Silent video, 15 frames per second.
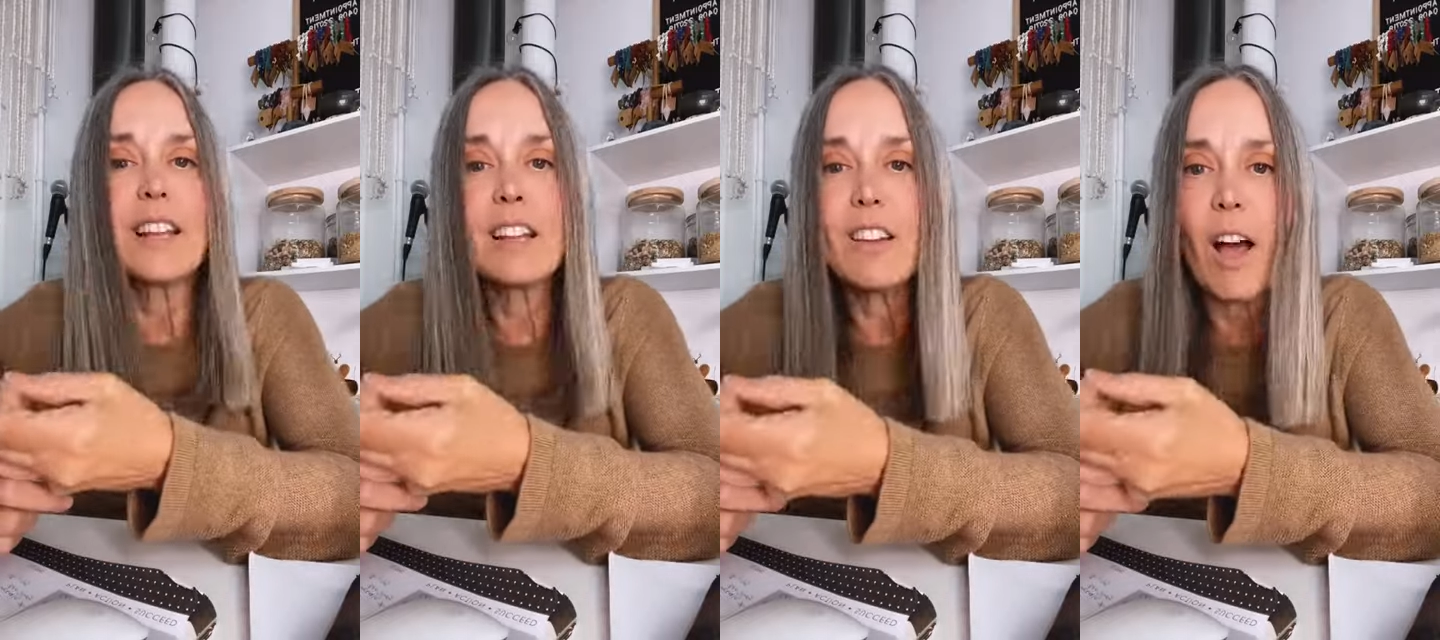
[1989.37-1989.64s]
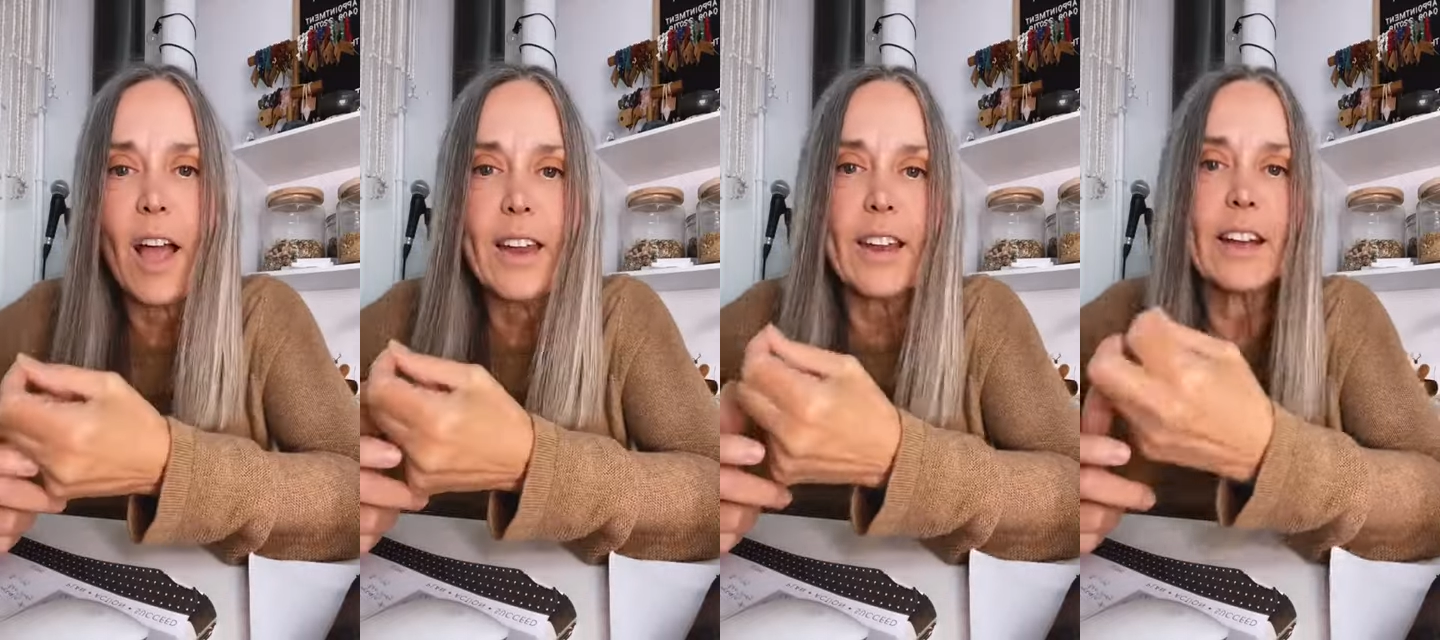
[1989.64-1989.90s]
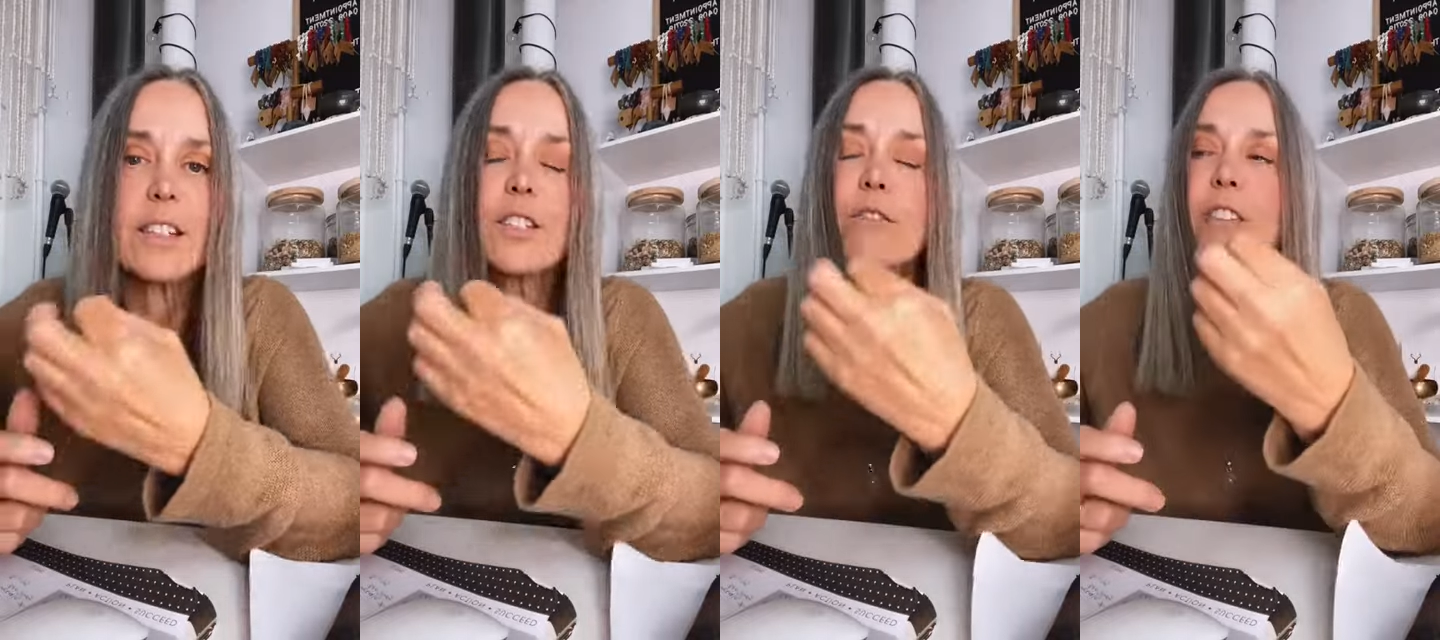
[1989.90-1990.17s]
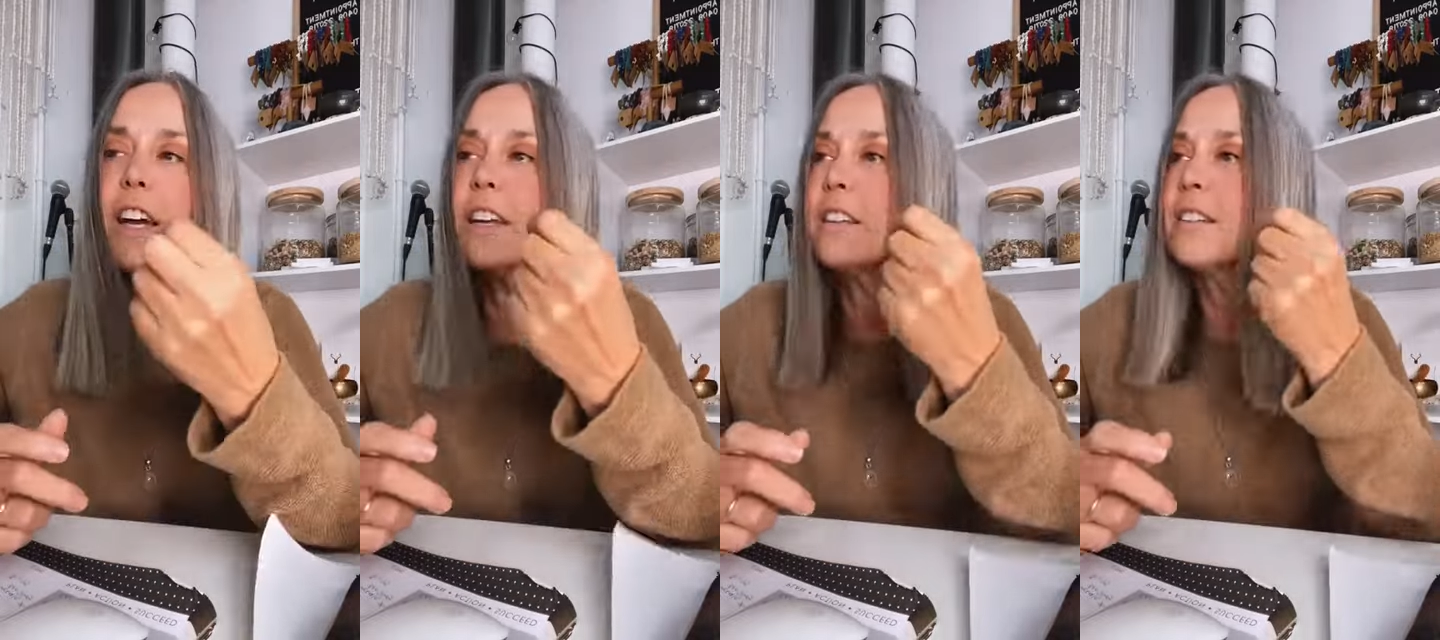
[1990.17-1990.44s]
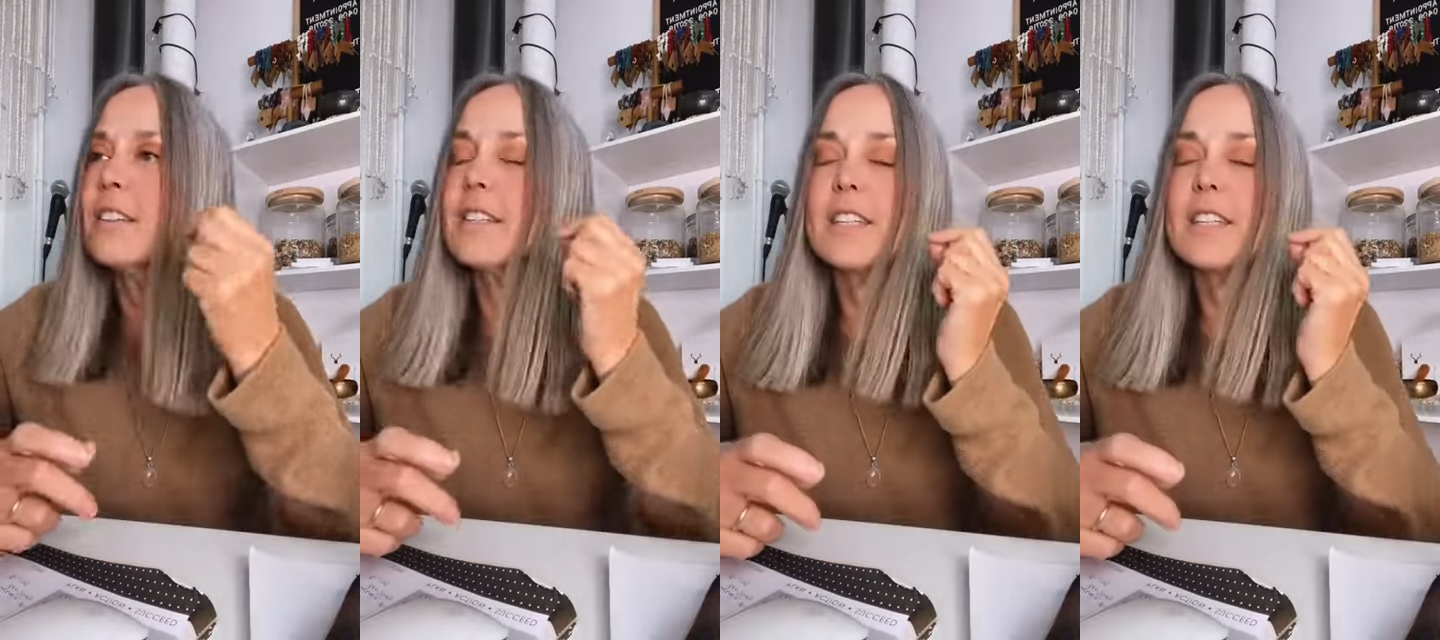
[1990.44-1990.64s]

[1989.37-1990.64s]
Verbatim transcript: the light activated